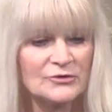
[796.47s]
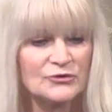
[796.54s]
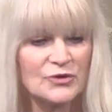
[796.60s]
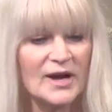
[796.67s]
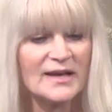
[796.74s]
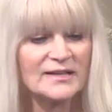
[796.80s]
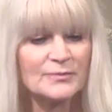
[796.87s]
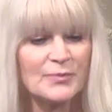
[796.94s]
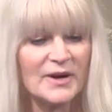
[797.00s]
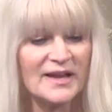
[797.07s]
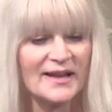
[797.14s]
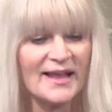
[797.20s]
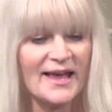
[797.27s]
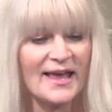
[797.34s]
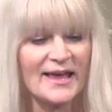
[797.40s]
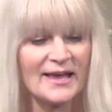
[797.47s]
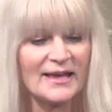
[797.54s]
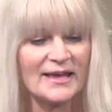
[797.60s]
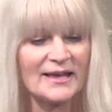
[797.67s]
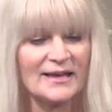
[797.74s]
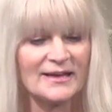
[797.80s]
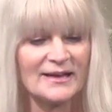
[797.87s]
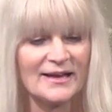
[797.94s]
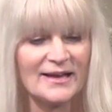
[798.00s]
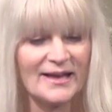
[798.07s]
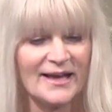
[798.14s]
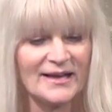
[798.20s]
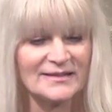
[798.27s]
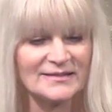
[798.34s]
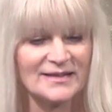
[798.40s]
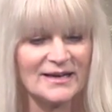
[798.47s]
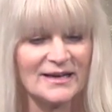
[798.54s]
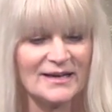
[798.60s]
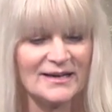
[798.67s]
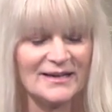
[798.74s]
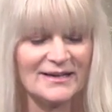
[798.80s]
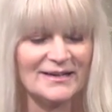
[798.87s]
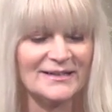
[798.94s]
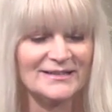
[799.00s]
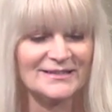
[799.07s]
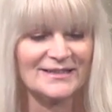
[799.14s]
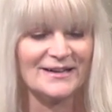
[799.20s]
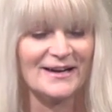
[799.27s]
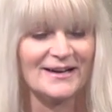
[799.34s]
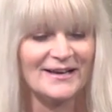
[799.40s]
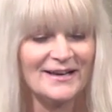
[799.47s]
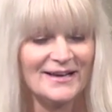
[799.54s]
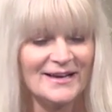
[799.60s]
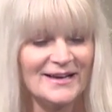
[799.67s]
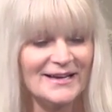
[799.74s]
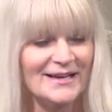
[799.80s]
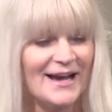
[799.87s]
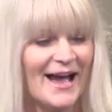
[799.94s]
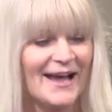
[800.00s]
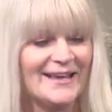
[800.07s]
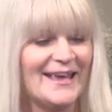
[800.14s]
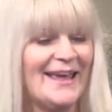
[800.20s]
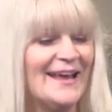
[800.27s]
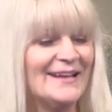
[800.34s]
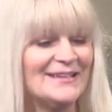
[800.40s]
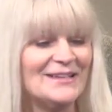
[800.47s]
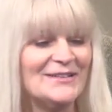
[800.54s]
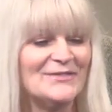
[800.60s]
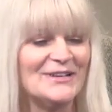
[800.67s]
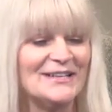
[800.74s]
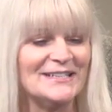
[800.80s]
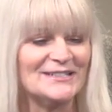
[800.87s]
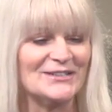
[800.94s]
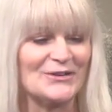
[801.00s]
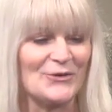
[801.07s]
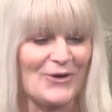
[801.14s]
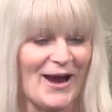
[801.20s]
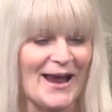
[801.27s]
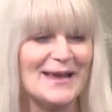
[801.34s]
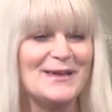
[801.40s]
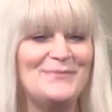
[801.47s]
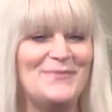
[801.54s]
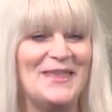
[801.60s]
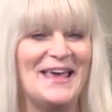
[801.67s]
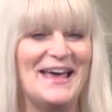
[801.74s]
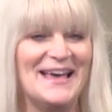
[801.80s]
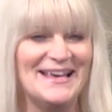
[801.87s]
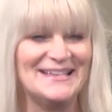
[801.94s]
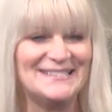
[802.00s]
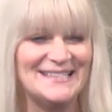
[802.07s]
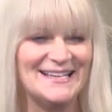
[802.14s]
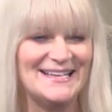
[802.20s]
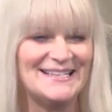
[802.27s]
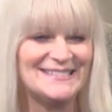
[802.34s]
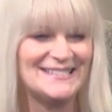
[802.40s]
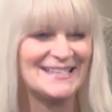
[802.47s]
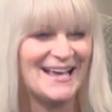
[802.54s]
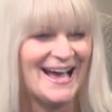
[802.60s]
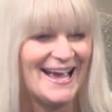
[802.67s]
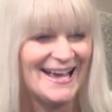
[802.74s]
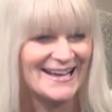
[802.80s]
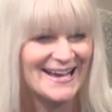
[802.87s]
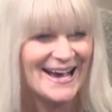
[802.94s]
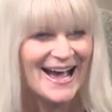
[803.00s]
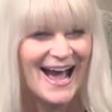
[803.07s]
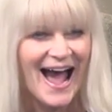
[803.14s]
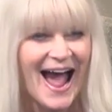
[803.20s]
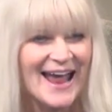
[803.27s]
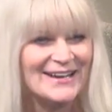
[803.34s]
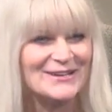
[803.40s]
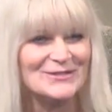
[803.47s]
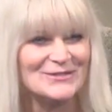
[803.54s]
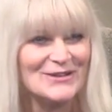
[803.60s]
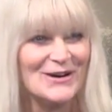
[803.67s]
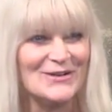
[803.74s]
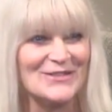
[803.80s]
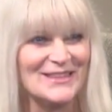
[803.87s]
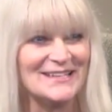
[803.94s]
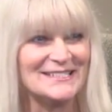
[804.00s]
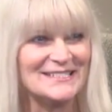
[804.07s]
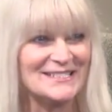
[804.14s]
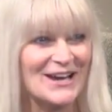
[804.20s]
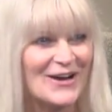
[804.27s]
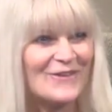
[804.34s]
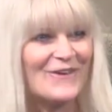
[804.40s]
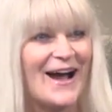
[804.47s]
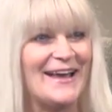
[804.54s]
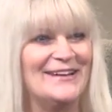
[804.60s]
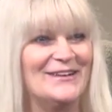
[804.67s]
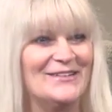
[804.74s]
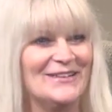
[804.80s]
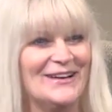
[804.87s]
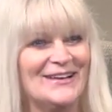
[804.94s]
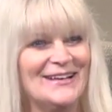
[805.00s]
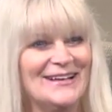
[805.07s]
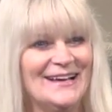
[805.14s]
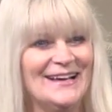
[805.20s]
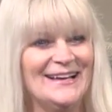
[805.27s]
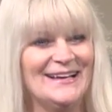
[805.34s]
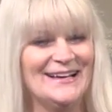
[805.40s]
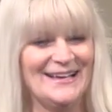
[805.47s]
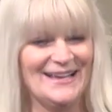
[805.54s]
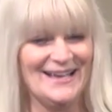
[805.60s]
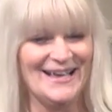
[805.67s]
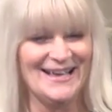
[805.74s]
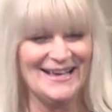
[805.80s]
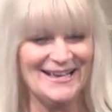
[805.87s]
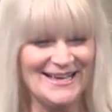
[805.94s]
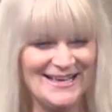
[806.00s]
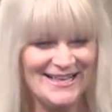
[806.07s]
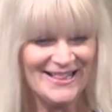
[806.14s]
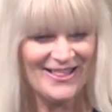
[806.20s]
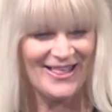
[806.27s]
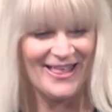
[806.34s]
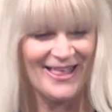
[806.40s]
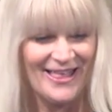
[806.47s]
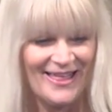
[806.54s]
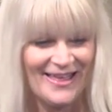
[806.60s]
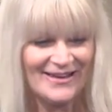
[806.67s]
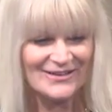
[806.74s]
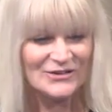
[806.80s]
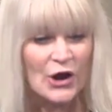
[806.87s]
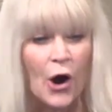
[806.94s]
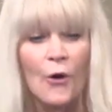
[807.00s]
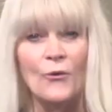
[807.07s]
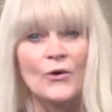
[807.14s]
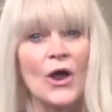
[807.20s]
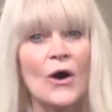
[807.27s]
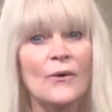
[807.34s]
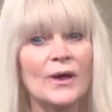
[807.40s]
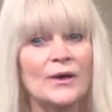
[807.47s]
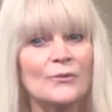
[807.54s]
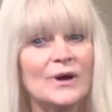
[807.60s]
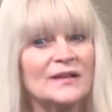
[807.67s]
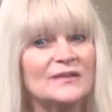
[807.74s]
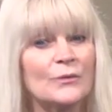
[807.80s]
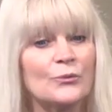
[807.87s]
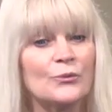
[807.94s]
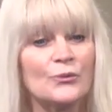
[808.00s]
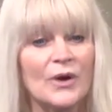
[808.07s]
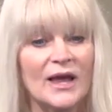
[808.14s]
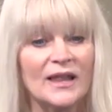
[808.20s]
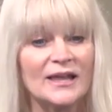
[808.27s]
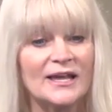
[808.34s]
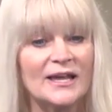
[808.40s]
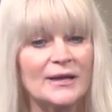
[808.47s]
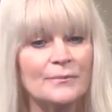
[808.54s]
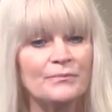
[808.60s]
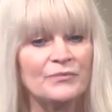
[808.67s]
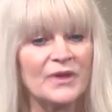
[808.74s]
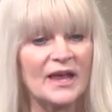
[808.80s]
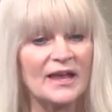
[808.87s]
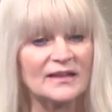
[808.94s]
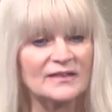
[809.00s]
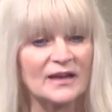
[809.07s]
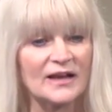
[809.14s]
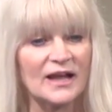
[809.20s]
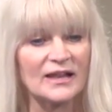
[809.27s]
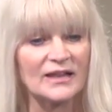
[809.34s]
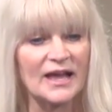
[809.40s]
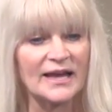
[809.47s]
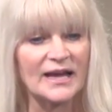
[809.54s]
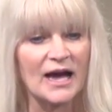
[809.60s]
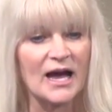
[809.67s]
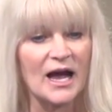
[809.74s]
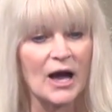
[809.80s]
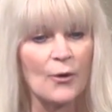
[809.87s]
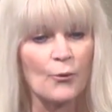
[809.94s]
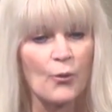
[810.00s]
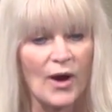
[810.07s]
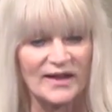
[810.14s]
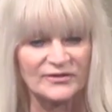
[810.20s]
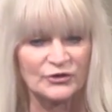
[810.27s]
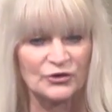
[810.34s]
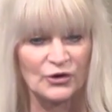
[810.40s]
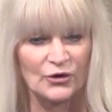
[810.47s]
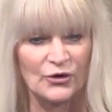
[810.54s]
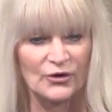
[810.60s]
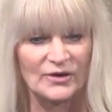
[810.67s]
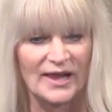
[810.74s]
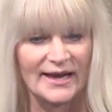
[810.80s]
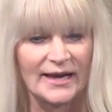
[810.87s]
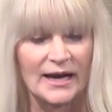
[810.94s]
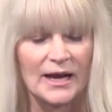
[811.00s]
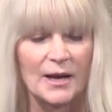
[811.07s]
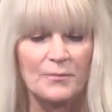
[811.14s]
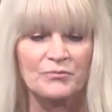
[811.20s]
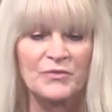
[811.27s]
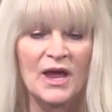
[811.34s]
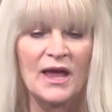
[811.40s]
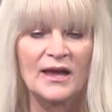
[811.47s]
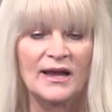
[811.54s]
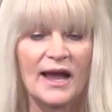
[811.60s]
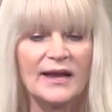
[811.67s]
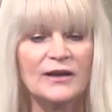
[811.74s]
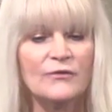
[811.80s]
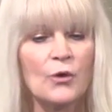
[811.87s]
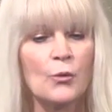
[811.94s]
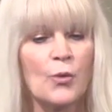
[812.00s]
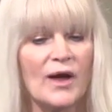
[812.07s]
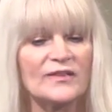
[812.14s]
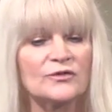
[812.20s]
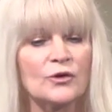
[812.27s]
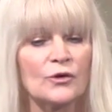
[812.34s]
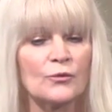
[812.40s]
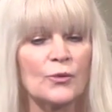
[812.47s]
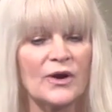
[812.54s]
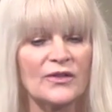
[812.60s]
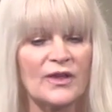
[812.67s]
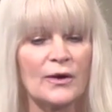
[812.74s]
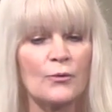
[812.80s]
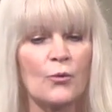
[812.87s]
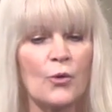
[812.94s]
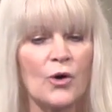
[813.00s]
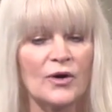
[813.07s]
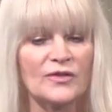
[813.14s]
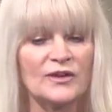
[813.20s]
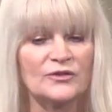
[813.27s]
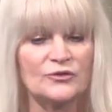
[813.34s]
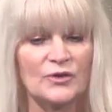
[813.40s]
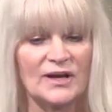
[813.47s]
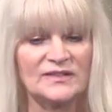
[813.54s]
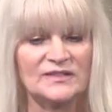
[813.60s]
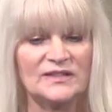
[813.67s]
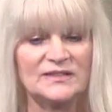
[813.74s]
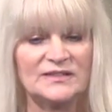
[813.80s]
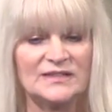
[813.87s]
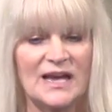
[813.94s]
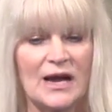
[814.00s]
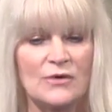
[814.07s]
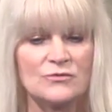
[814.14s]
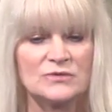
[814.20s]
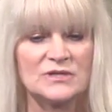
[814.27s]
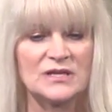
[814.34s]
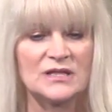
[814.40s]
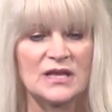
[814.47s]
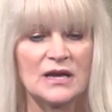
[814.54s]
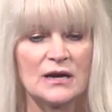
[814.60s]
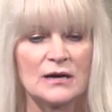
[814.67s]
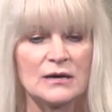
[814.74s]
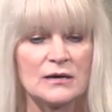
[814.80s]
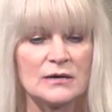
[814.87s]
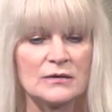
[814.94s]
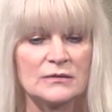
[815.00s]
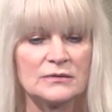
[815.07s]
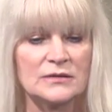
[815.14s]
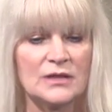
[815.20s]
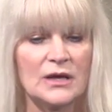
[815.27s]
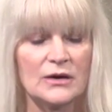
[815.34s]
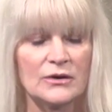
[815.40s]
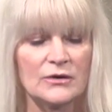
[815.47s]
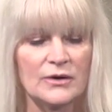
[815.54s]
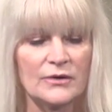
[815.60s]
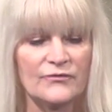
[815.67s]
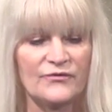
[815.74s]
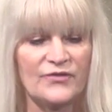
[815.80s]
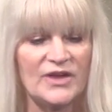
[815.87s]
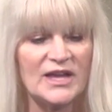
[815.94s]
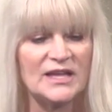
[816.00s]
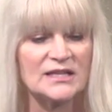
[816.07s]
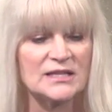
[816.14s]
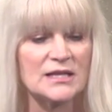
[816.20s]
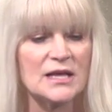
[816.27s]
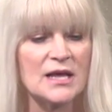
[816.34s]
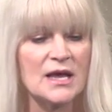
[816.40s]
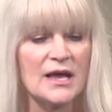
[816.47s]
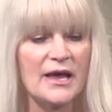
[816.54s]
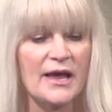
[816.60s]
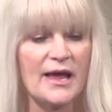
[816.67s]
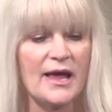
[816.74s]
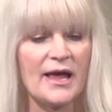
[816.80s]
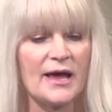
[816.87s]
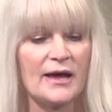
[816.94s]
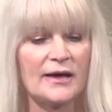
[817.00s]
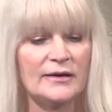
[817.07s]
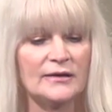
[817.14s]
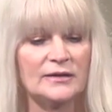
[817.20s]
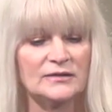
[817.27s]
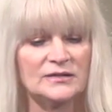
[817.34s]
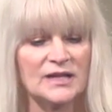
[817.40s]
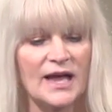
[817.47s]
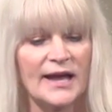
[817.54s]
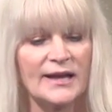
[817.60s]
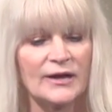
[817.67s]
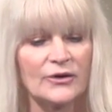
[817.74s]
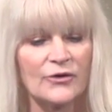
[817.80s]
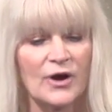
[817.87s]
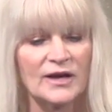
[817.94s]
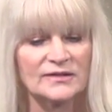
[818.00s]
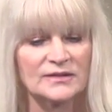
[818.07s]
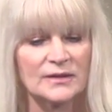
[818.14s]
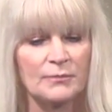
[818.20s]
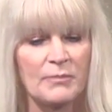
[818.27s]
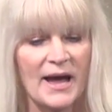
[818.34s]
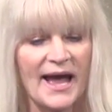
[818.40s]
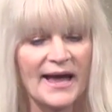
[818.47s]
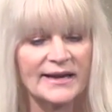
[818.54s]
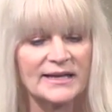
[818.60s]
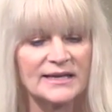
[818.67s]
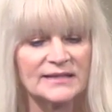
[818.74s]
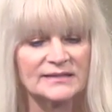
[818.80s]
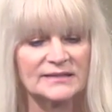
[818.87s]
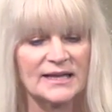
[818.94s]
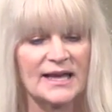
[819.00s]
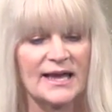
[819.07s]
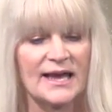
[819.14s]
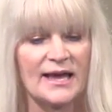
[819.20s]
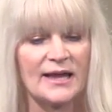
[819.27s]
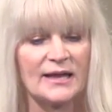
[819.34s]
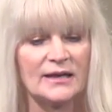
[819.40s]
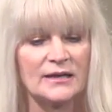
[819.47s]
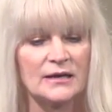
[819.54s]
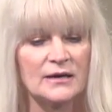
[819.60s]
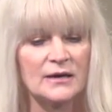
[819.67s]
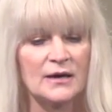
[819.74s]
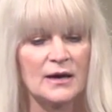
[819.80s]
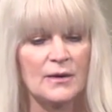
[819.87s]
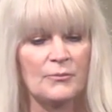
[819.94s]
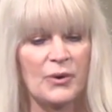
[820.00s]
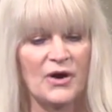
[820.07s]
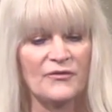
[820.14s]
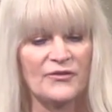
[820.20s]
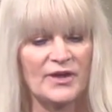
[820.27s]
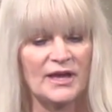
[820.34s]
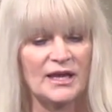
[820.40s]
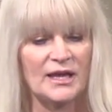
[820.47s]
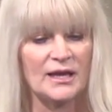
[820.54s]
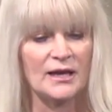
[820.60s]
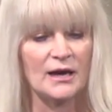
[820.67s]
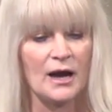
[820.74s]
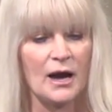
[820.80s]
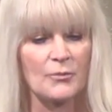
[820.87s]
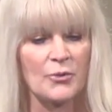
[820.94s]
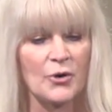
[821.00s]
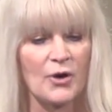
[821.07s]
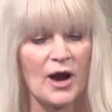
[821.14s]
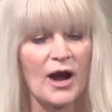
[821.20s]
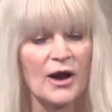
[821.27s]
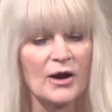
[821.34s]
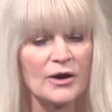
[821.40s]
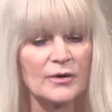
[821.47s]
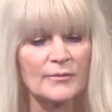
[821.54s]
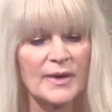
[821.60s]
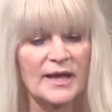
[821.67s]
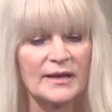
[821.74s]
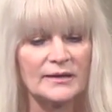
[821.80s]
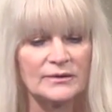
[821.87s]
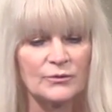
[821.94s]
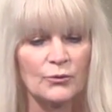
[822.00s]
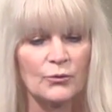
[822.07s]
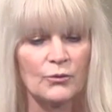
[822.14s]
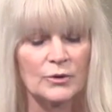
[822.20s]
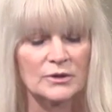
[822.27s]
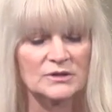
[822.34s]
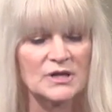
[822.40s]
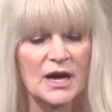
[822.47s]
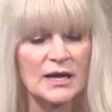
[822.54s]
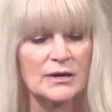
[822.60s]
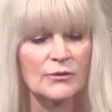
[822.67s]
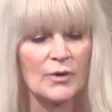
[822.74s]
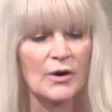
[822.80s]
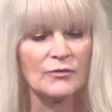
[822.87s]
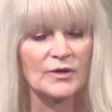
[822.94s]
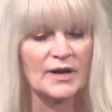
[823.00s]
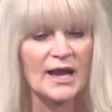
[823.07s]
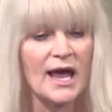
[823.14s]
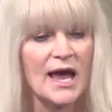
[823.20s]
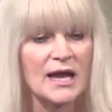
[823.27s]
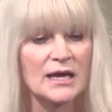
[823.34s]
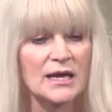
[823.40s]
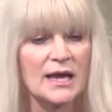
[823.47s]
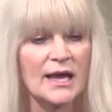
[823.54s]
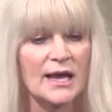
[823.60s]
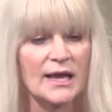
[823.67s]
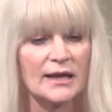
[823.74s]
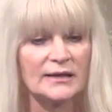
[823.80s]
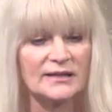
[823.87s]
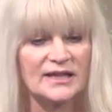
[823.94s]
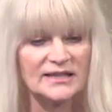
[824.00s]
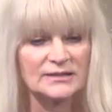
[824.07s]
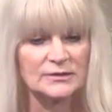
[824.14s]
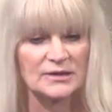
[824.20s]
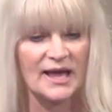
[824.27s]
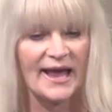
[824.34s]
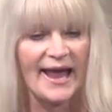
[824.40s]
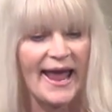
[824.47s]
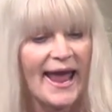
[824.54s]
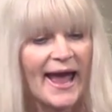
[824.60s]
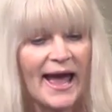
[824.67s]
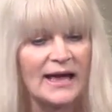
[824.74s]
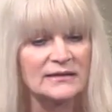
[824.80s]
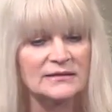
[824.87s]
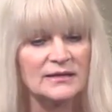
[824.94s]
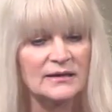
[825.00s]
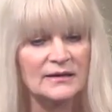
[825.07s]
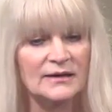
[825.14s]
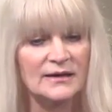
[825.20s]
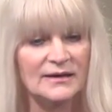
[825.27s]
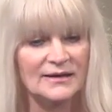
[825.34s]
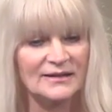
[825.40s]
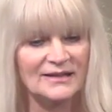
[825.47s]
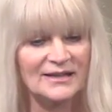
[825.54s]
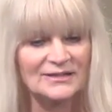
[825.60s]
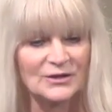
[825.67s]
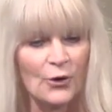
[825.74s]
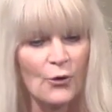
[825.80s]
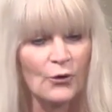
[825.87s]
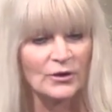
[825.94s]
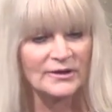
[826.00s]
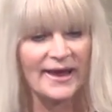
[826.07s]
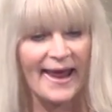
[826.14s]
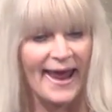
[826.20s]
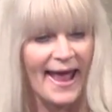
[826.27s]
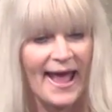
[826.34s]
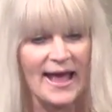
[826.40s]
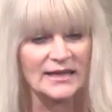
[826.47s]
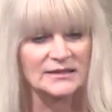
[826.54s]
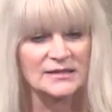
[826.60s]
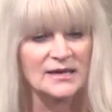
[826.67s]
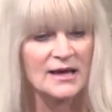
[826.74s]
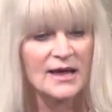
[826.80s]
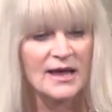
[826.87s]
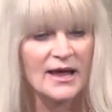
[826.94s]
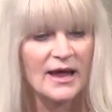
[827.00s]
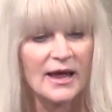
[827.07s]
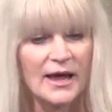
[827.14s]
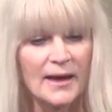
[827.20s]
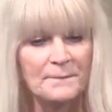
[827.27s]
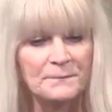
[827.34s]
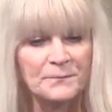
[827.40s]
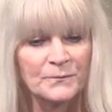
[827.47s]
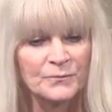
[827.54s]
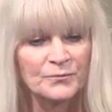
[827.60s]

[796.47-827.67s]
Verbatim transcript: dress, but it, it, it, it has the, uh, God, I can't even describe this. It's like I don't know this show. I don't know. Wheel of Fortune. No, no, it was a really. It's a like a western, like a kind of a western where they wore the dresses down to their their feet and tight across the bodice and puffy upper arm and tight around the neck and this hat, um, this old hat and